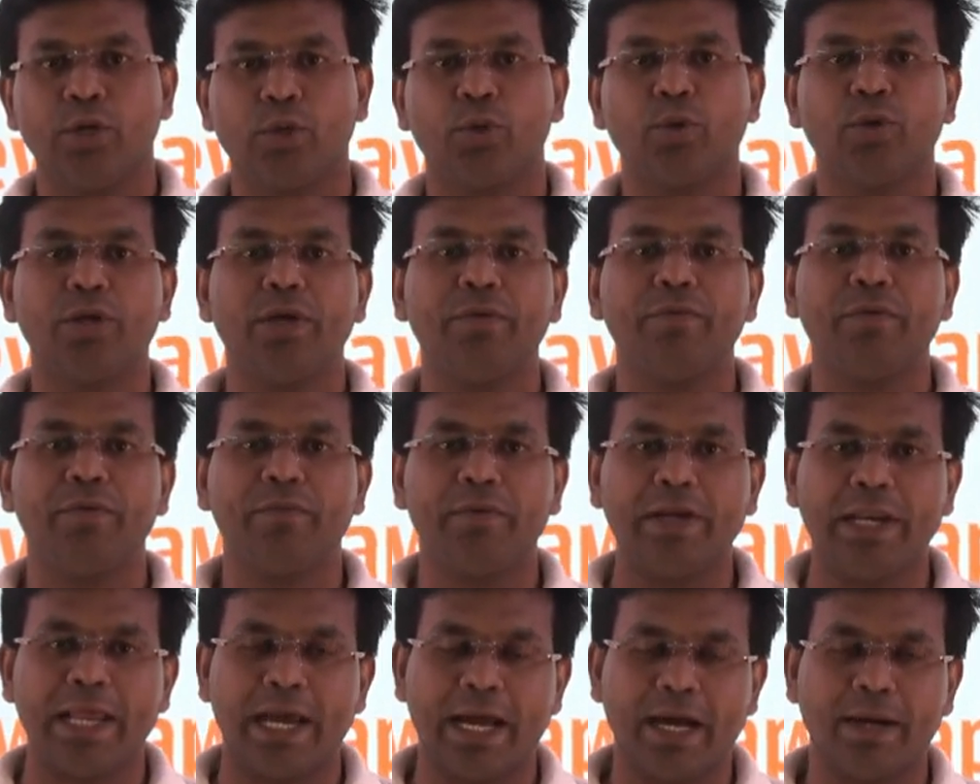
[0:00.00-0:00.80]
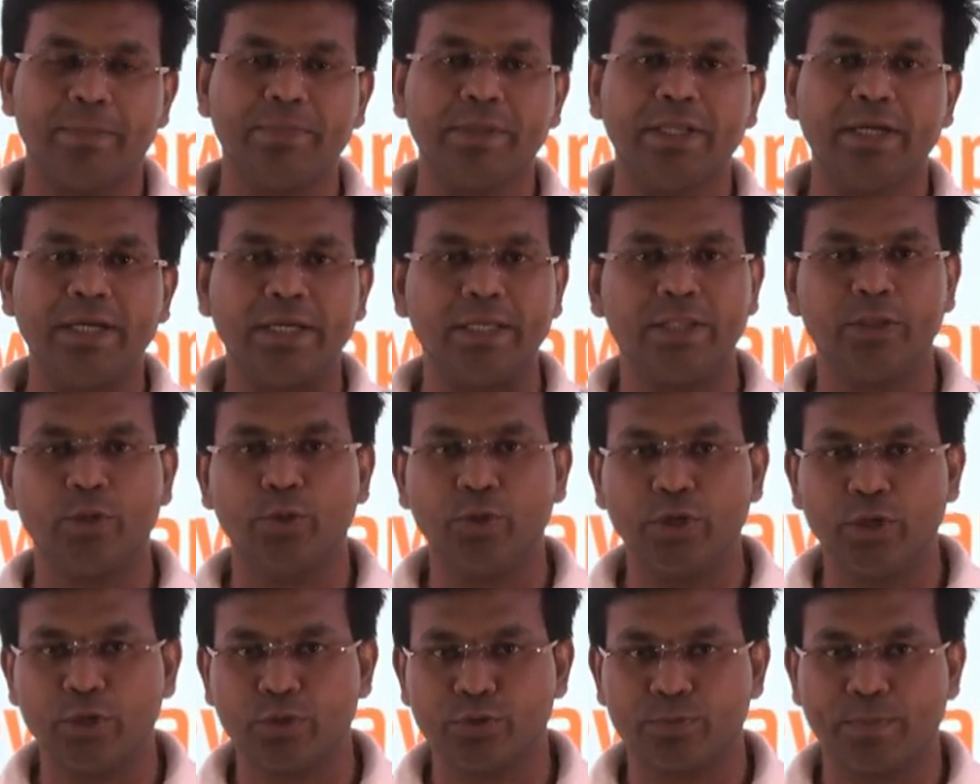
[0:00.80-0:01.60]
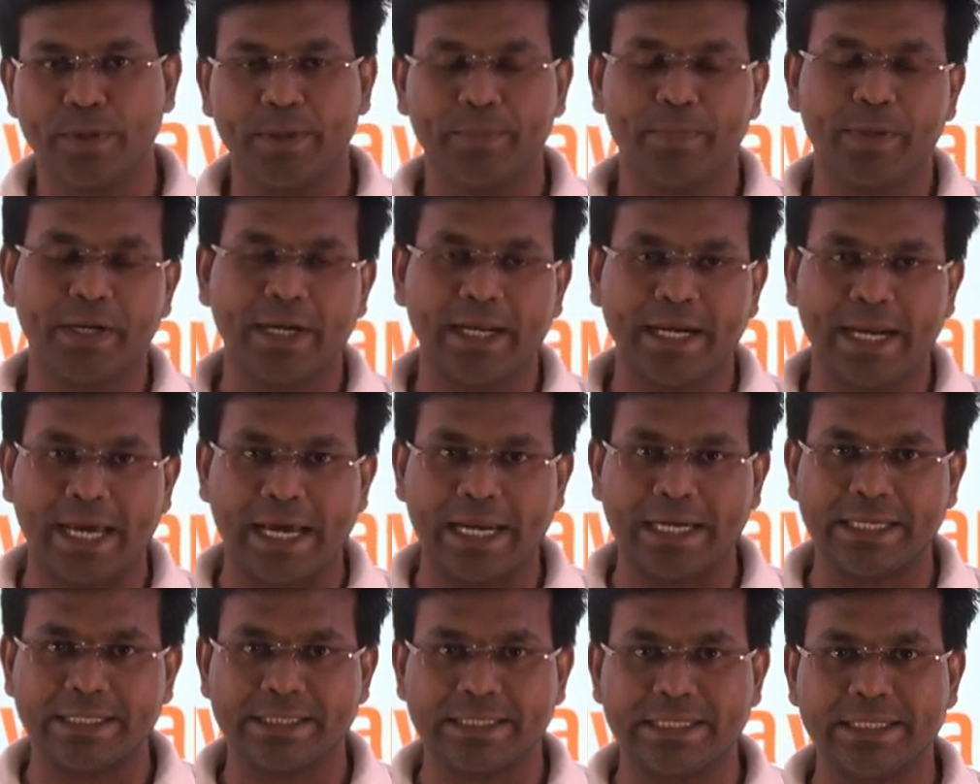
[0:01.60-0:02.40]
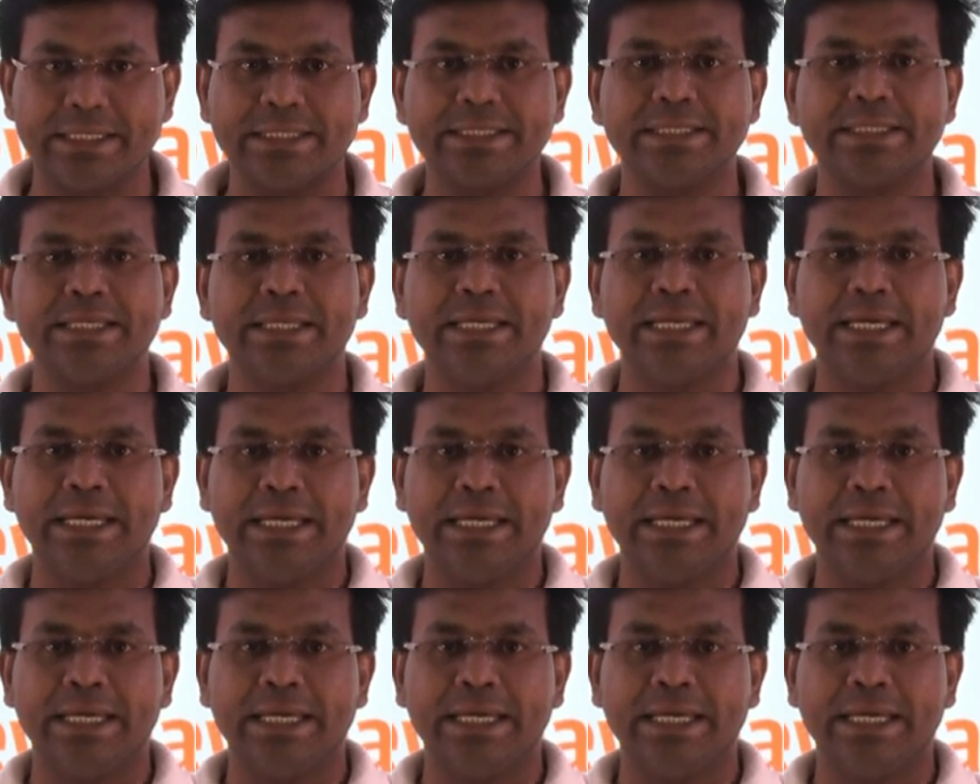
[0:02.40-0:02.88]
Today we will have the Hindu newspaper analysis